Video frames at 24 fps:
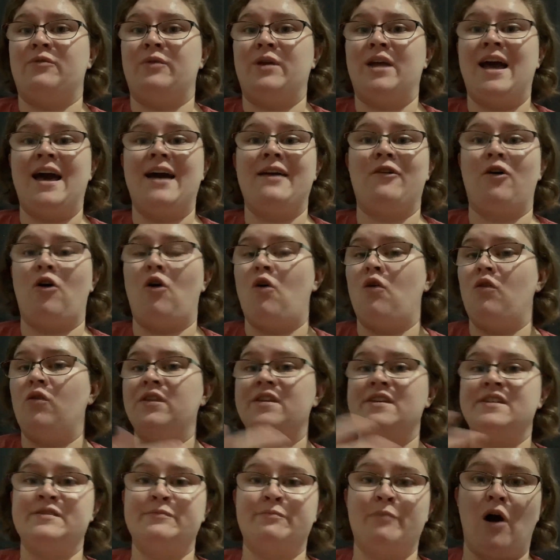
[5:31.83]
We had all
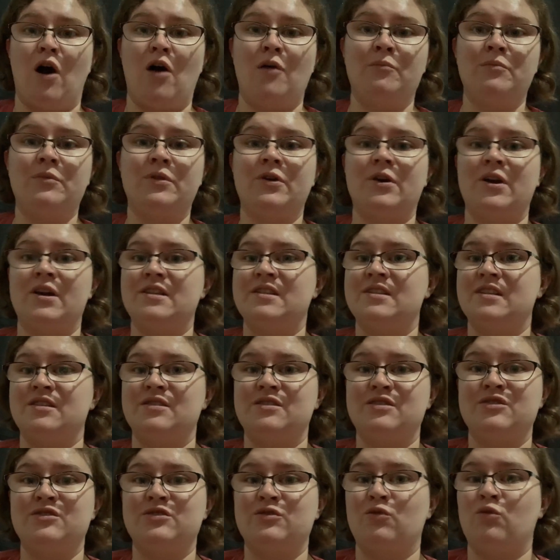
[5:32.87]
these bomb threats at
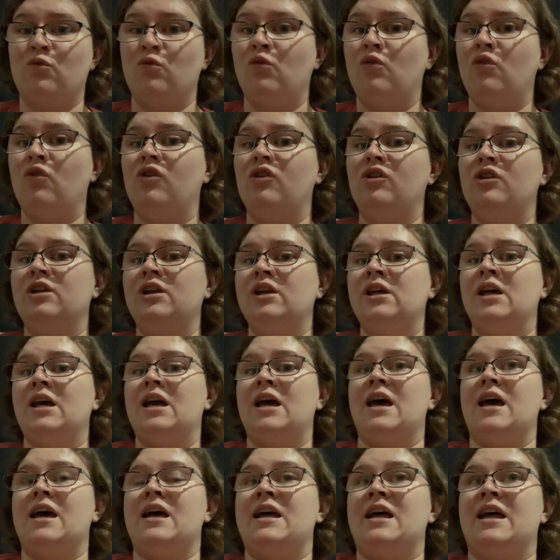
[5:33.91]
school,
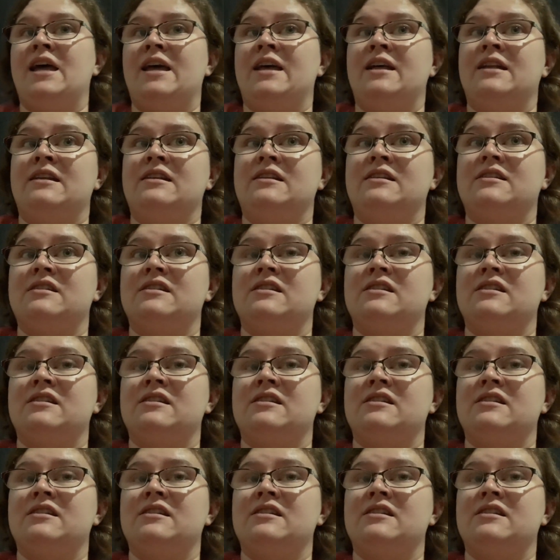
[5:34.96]
and